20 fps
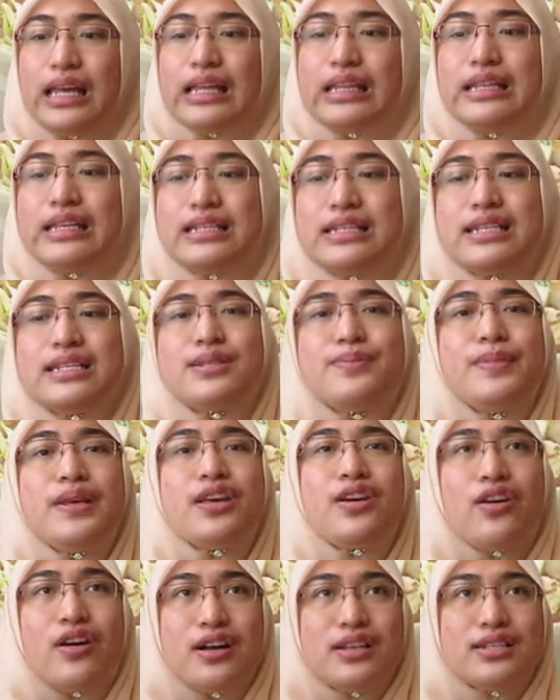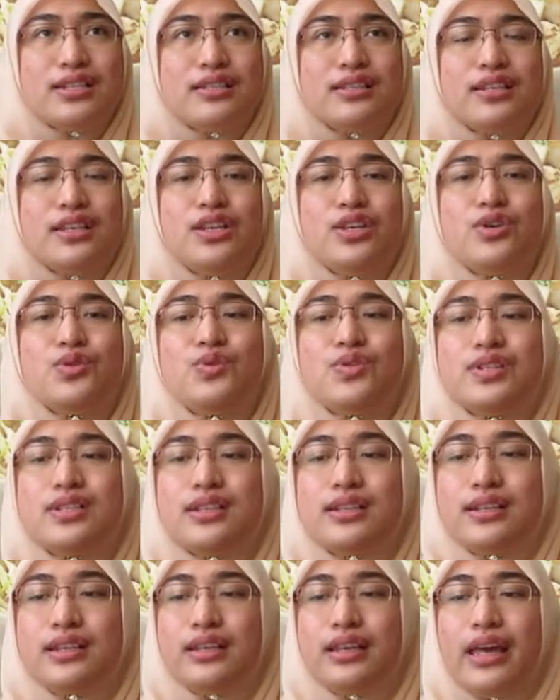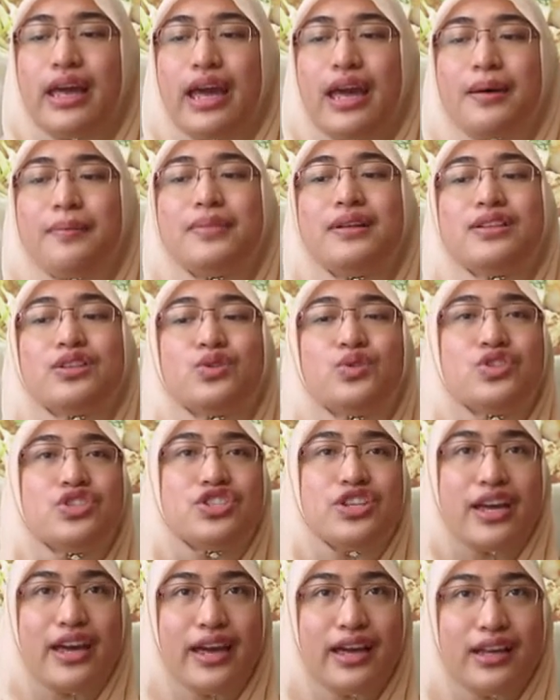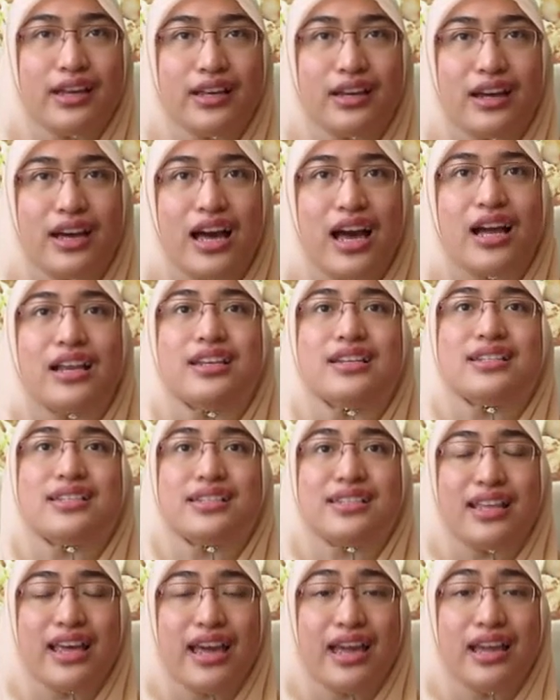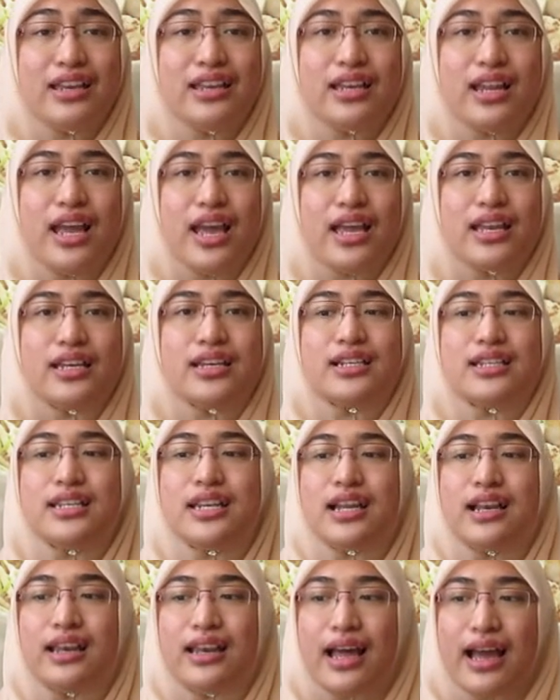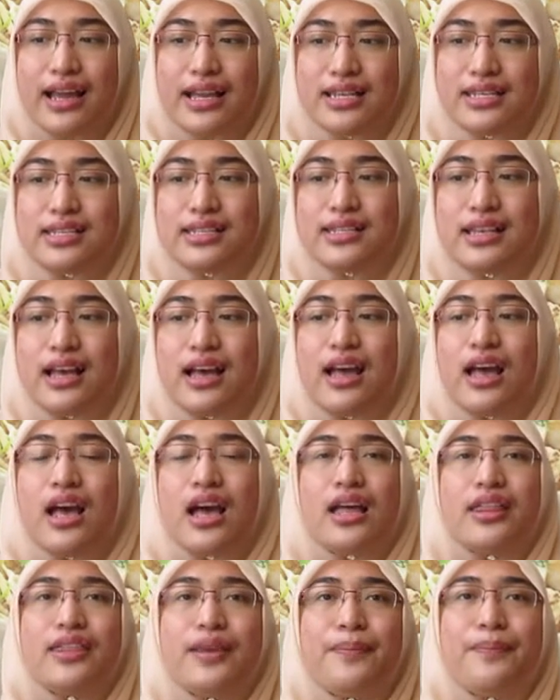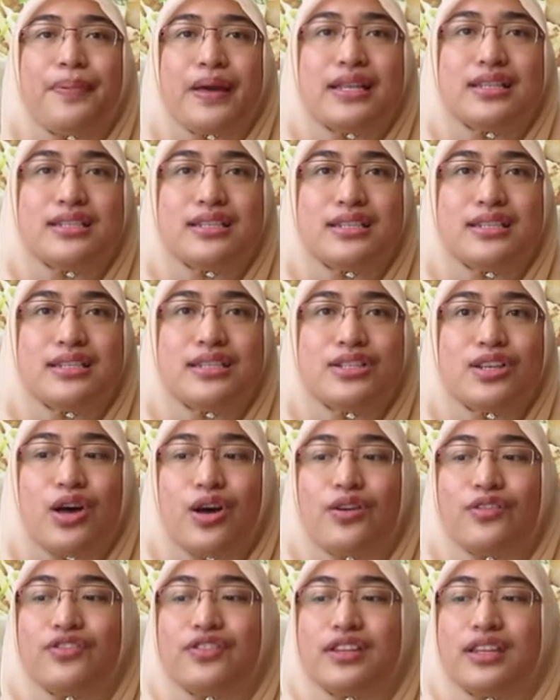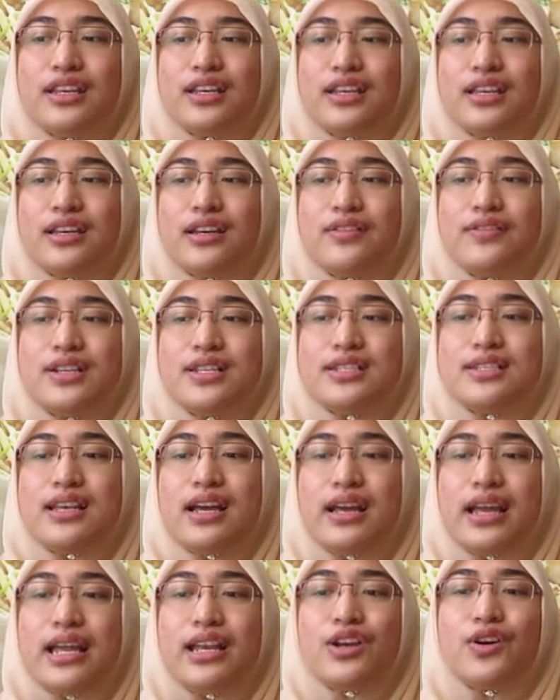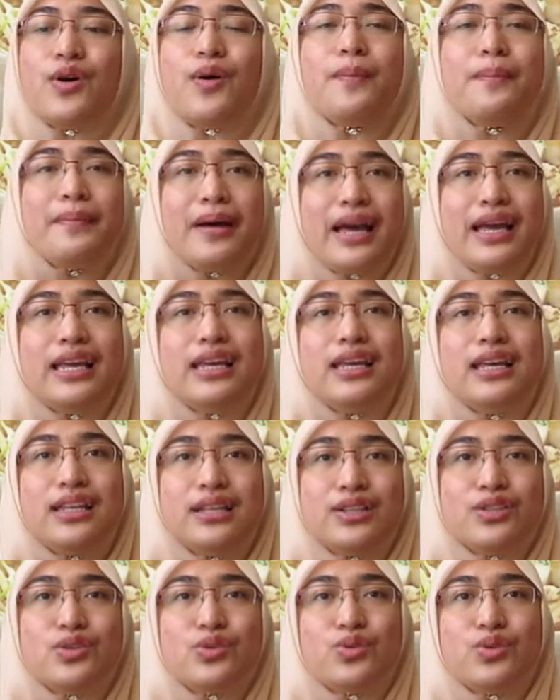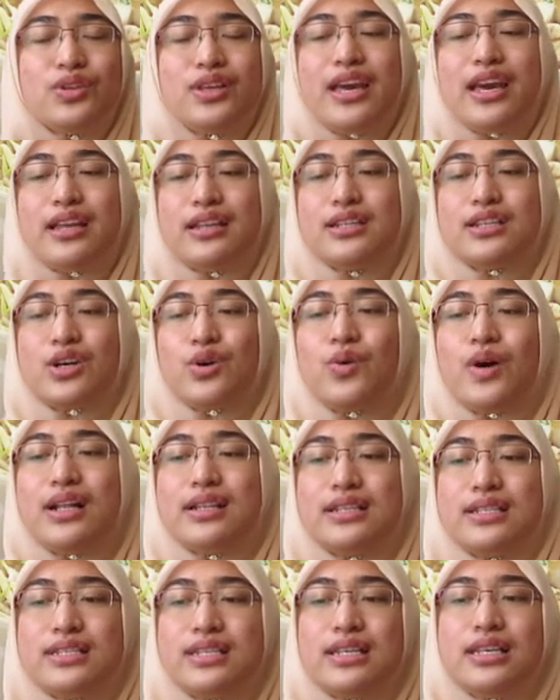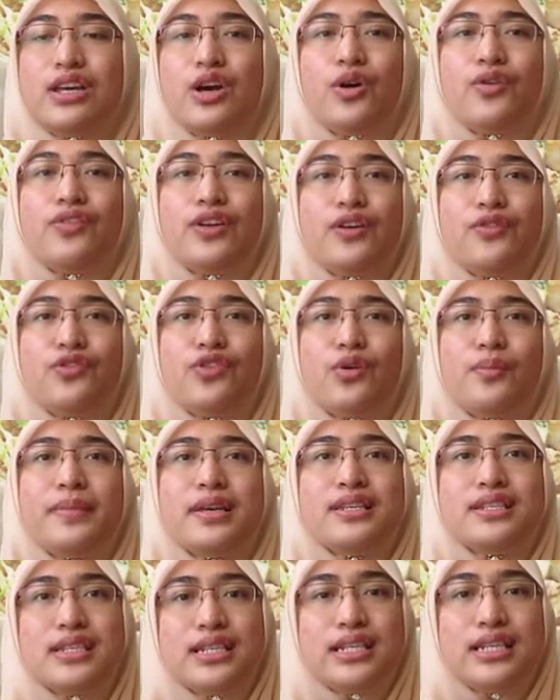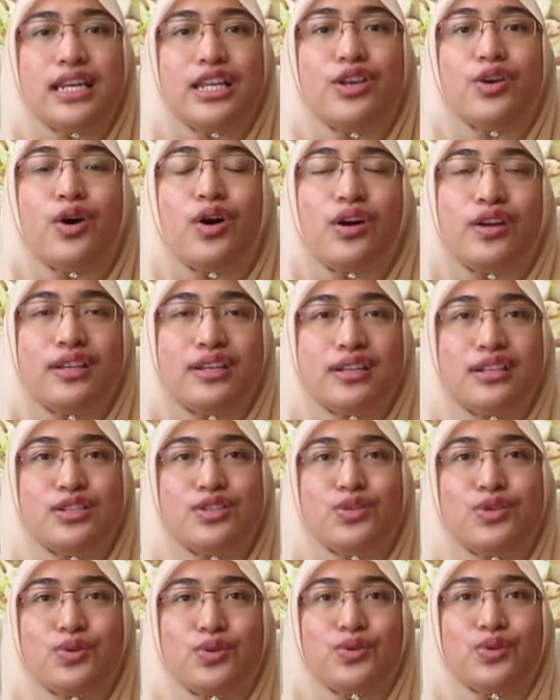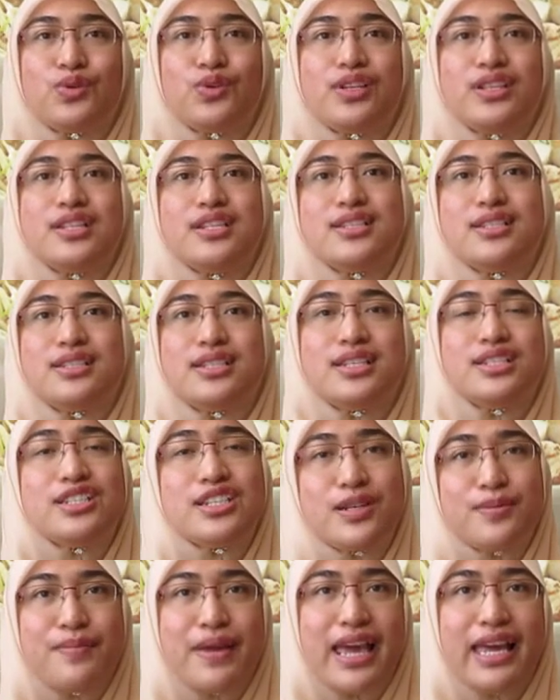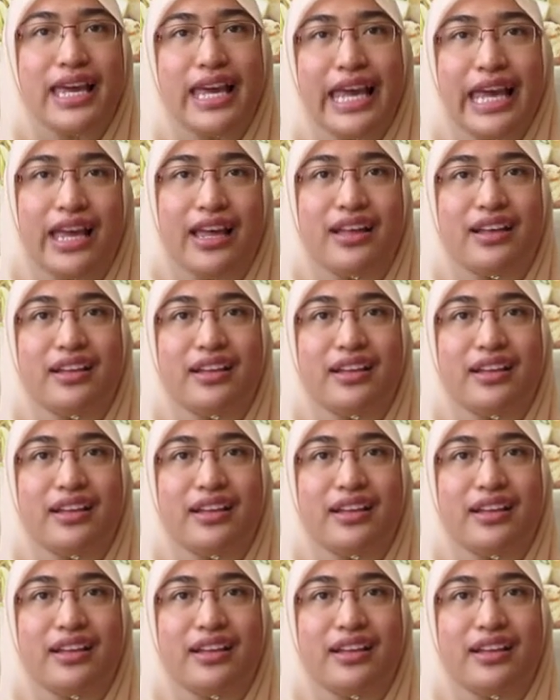This is because the user able to check, understand, and analyze the pattern of the result and combine it to get the quality of information in order to decision making.